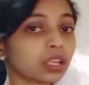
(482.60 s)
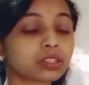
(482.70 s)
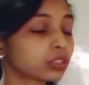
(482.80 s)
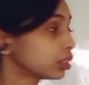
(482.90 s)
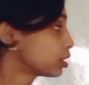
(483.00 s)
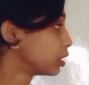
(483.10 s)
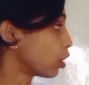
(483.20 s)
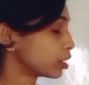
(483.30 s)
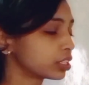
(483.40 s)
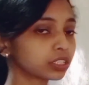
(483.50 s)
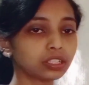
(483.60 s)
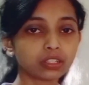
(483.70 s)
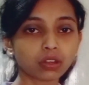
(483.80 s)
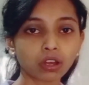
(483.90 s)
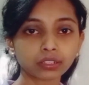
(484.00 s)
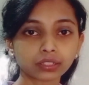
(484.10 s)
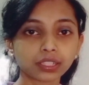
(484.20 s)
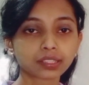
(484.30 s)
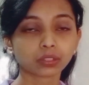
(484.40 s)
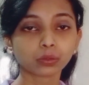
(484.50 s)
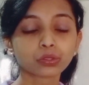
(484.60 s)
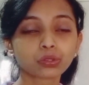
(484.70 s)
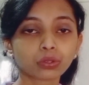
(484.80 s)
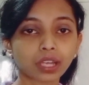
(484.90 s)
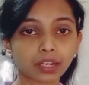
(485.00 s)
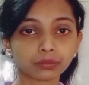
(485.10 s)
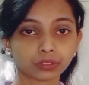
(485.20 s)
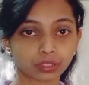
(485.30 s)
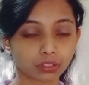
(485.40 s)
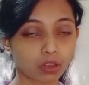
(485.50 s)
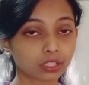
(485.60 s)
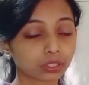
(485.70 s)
So this logical NOT is used to convert